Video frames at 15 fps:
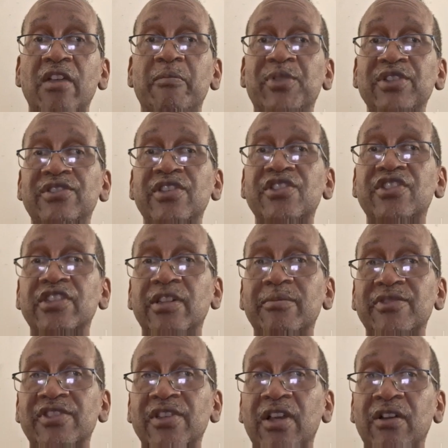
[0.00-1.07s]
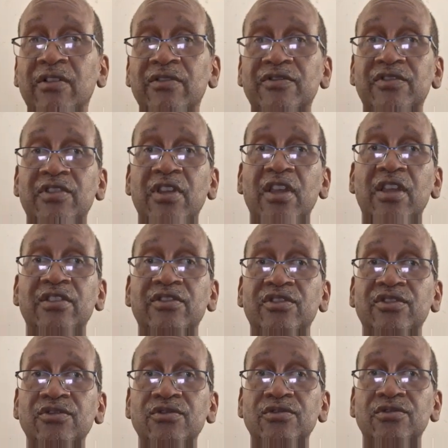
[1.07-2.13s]
position themselves
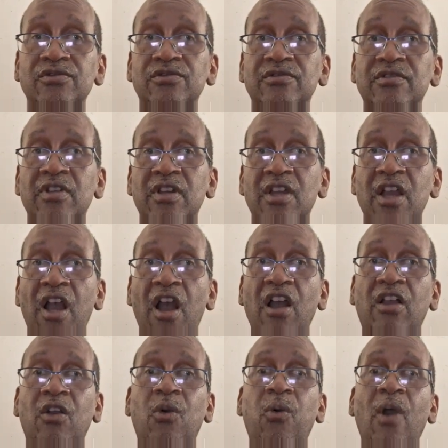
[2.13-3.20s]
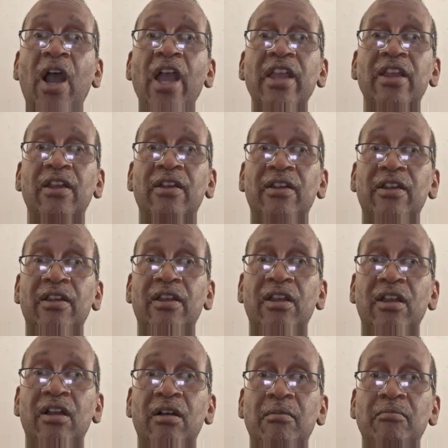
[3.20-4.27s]
to acquire
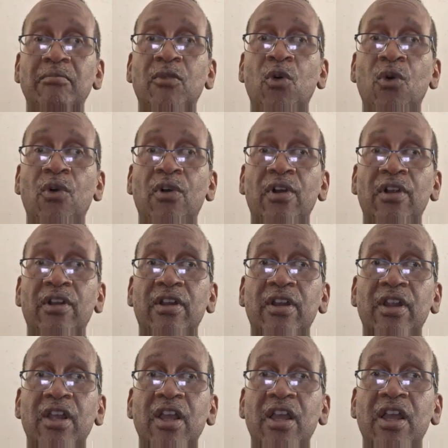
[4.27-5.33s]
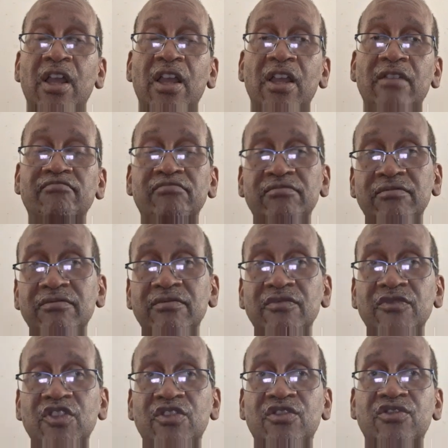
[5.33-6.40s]
more
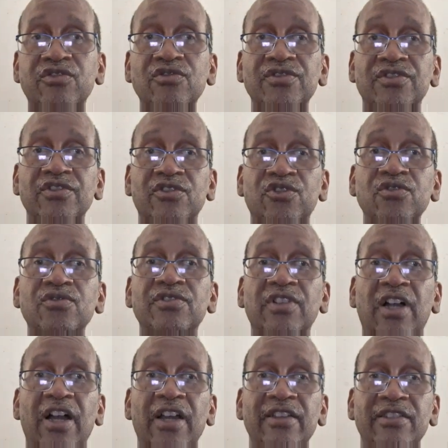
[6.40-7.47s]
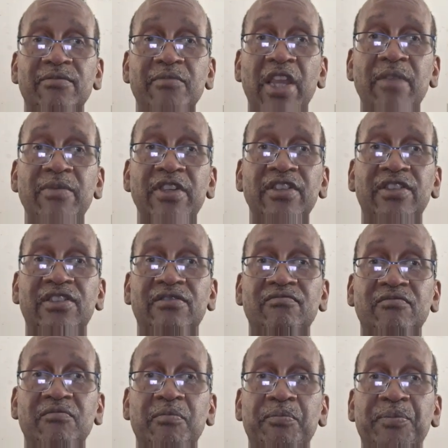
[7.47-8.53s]
cruise lines, maybe
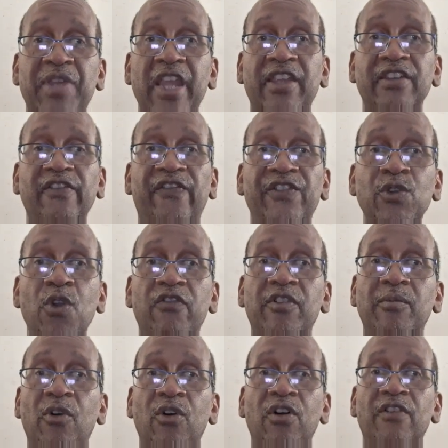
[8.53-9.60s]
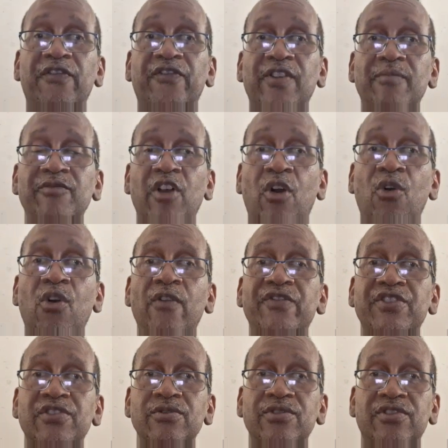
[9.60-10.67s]
picking a few of them off from the
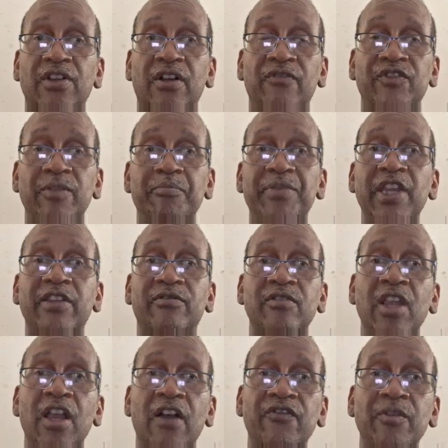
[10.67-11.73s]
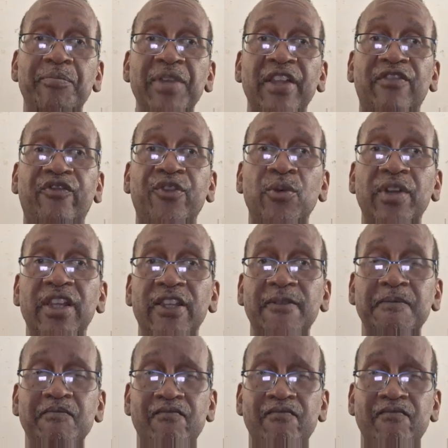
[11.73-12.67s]
offshoots of the big 3,